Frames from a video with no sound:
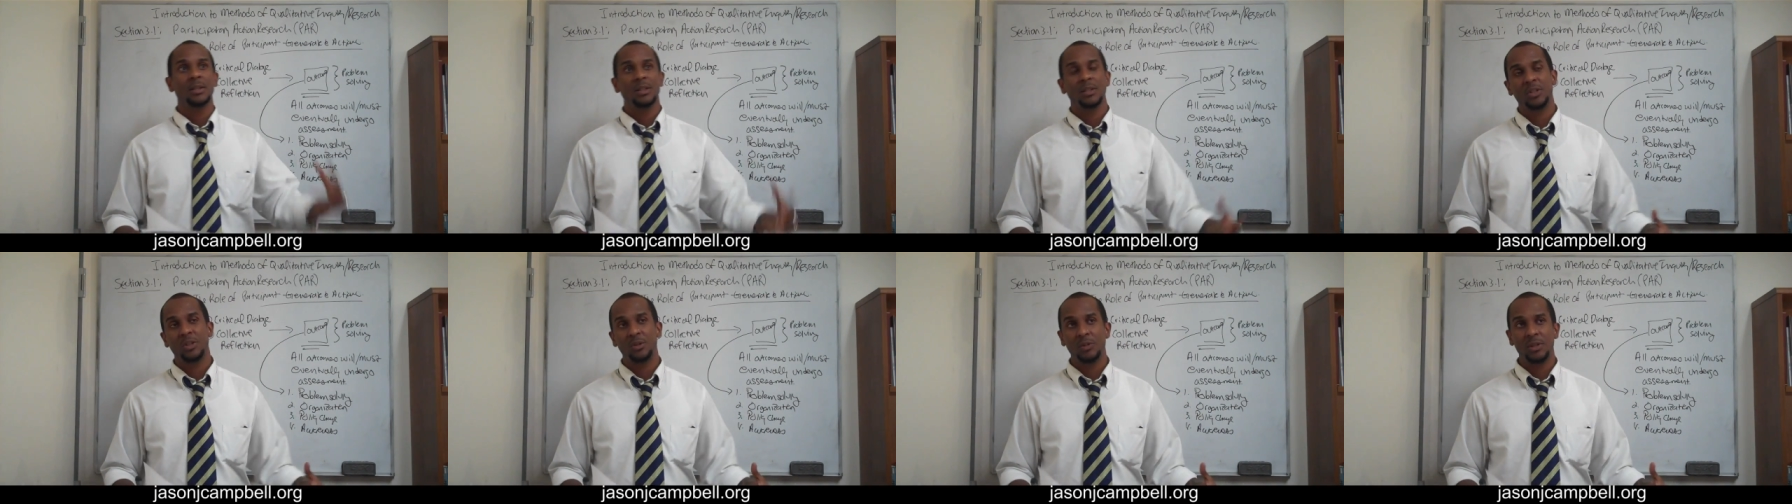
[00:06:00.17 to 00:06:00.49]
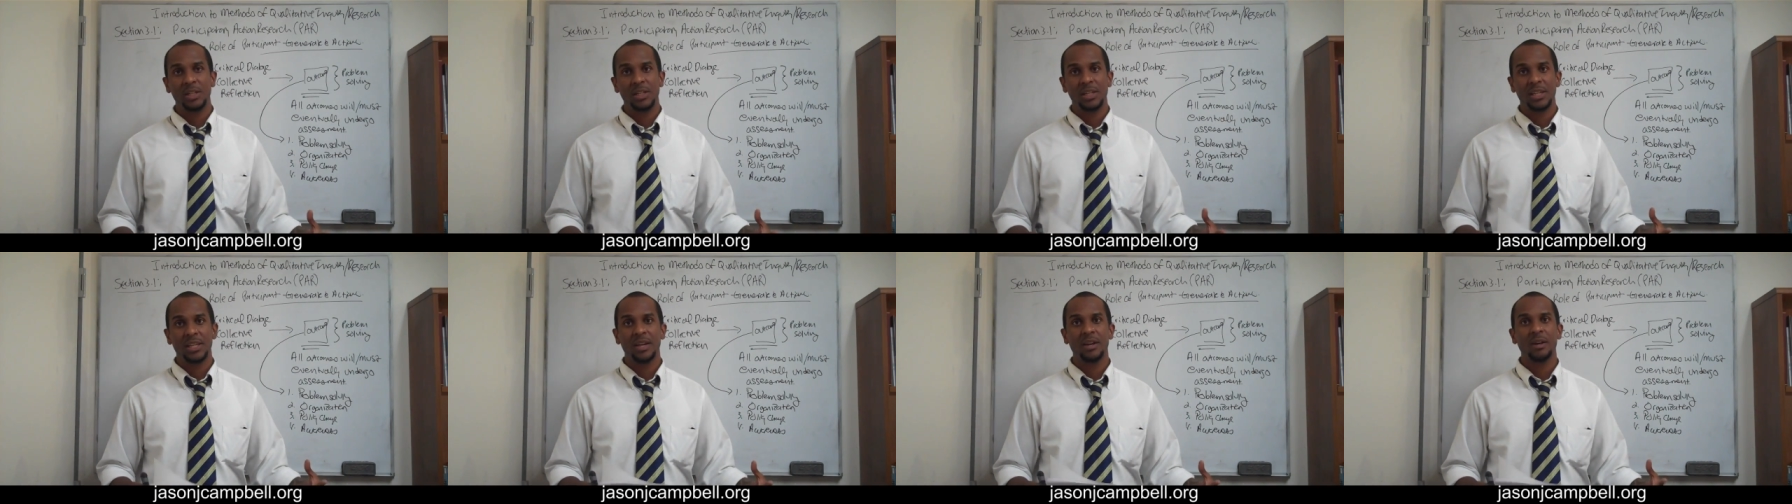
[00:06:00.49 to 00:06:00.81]
You
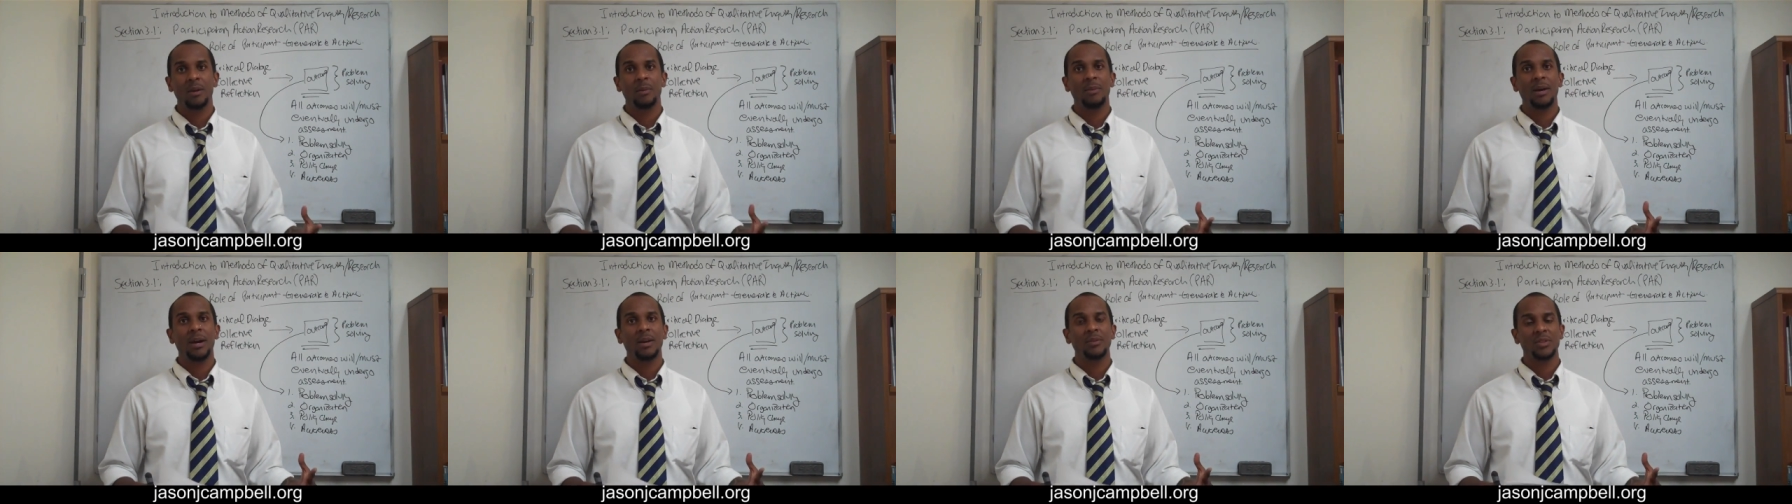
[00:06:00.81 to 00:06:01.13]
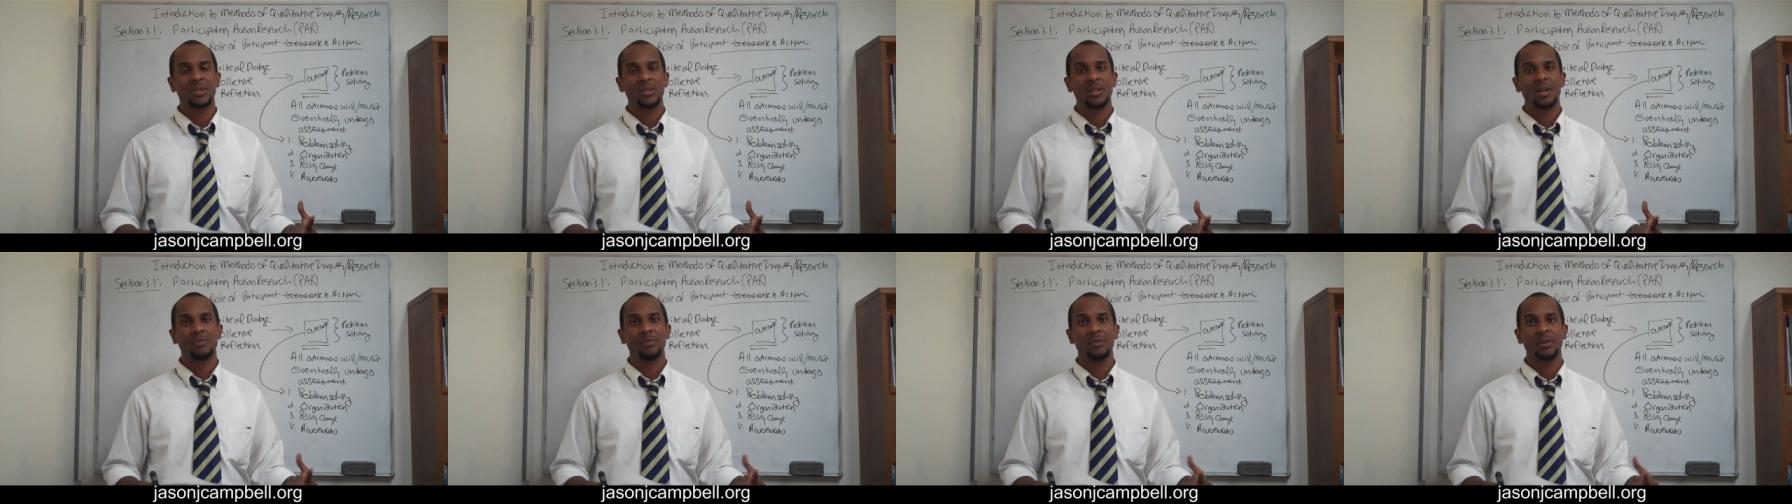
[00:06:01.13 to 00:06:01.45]
need to care about the
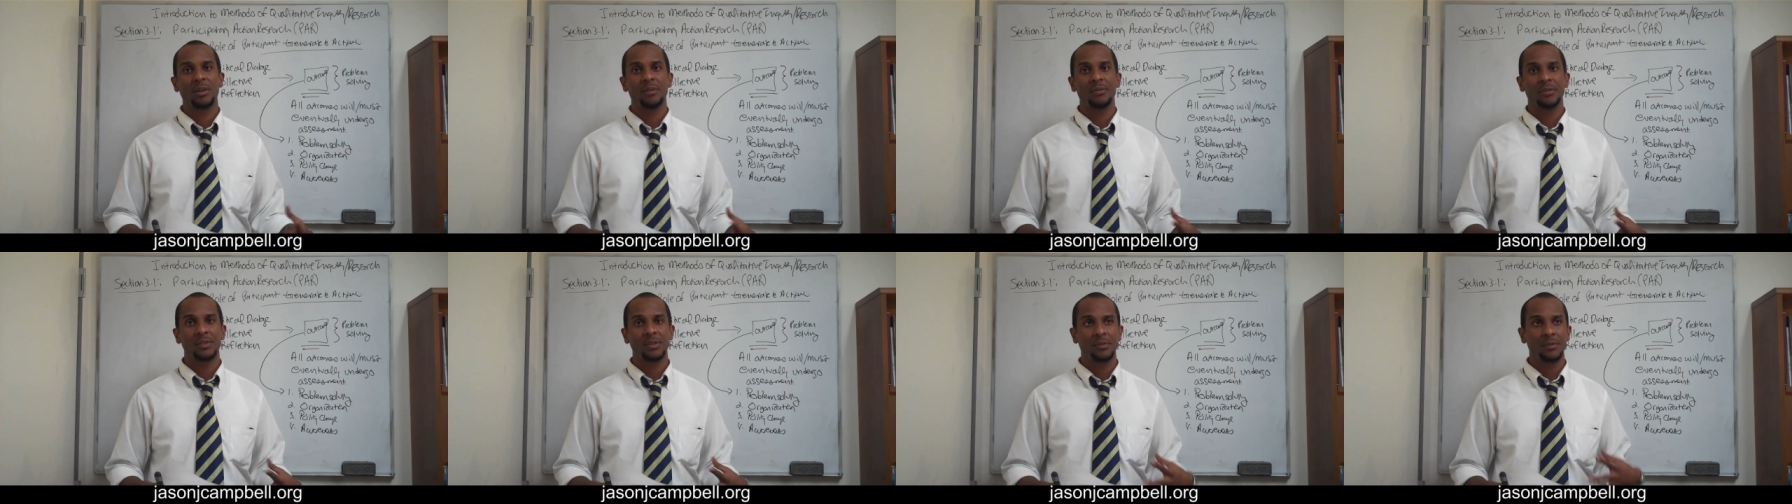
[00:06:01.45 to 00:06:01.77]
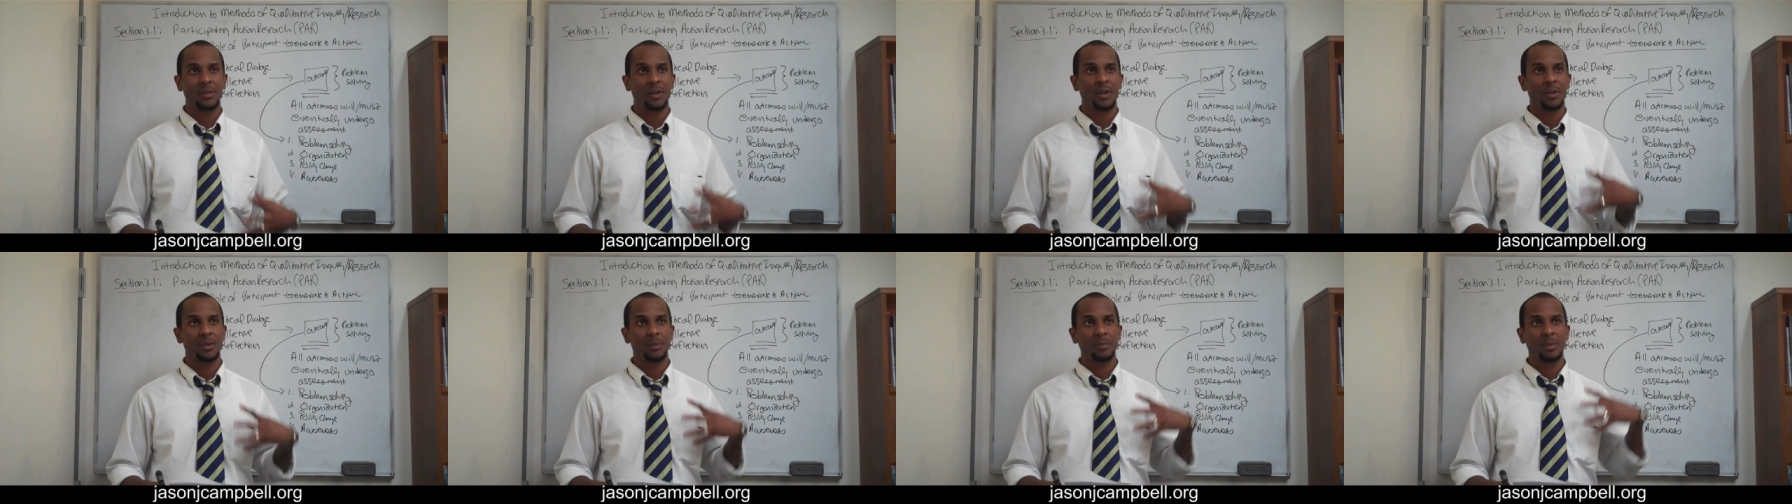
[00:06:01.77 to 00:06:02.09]
suffering of
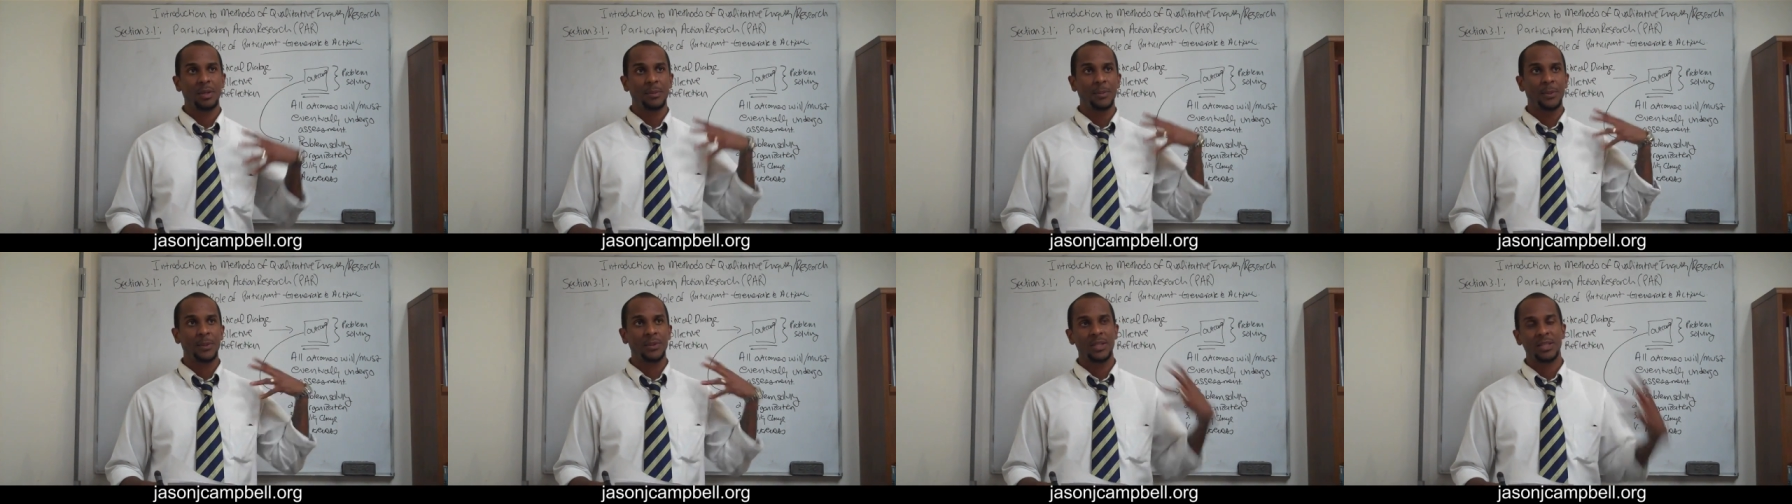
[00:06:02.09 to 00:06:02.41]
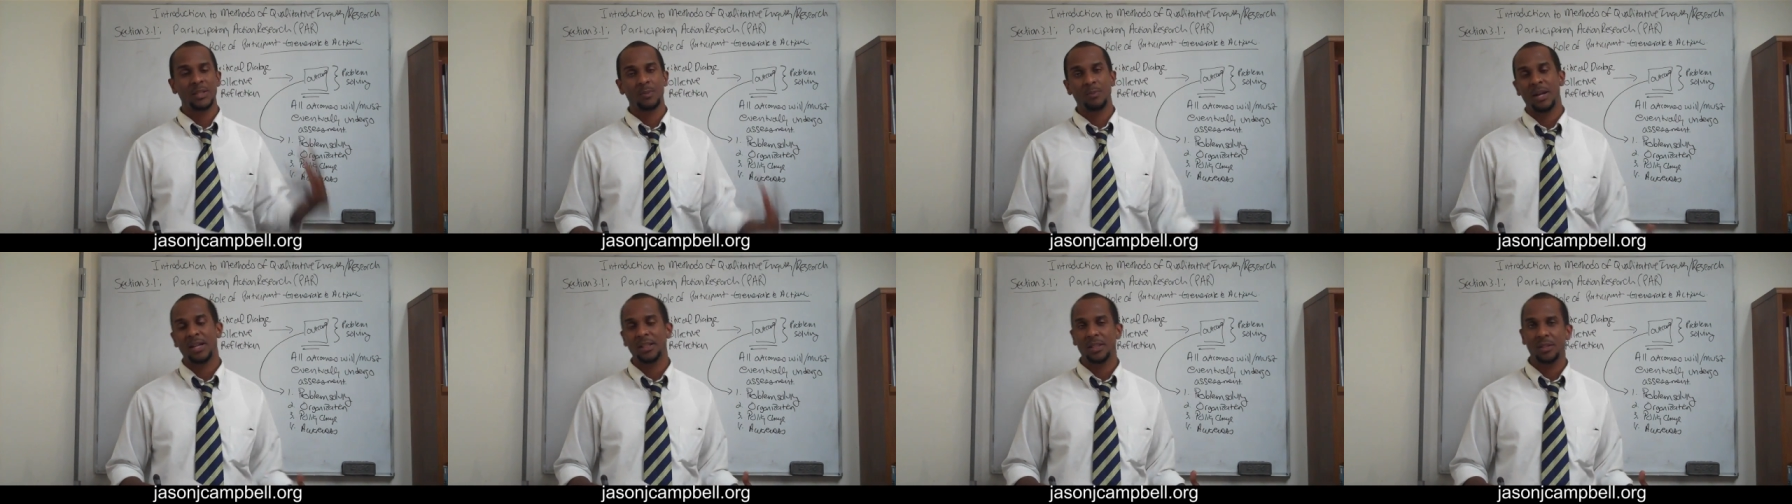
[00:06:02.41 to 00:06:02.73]
other people,
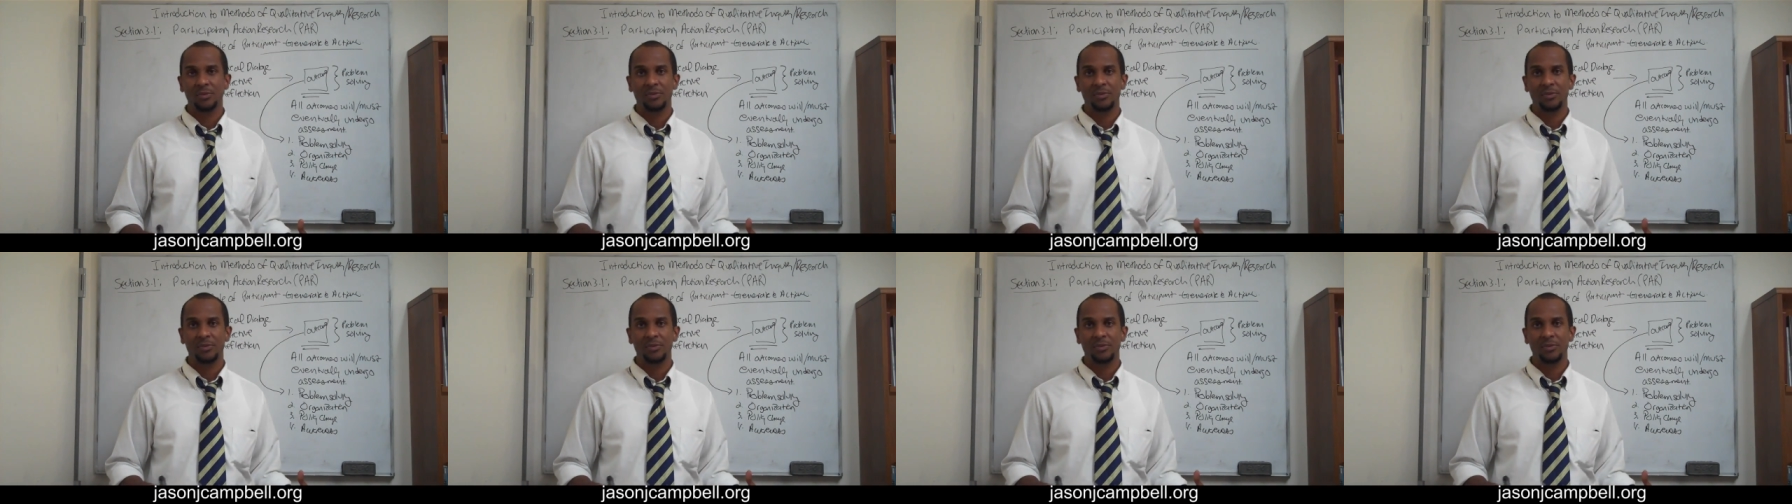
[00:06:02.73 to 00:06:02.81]
despite the